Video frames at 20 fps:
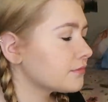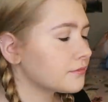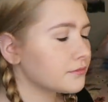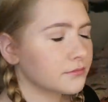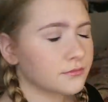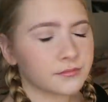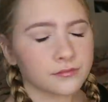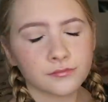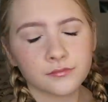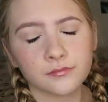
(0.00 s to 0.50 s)

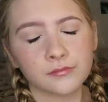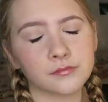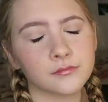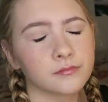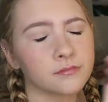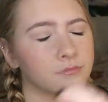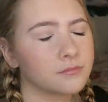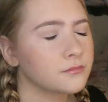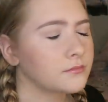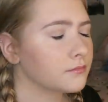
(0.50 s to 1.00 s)

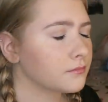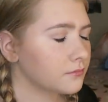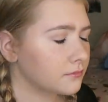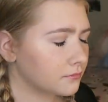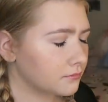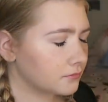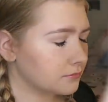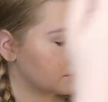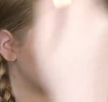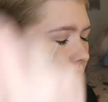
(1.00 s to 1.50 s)

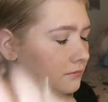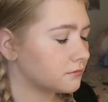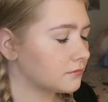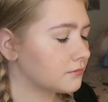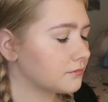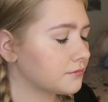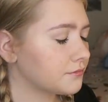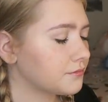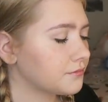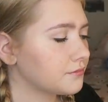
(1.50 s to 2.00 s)

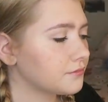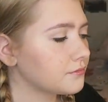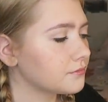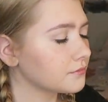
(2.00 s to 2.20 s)
[no speech]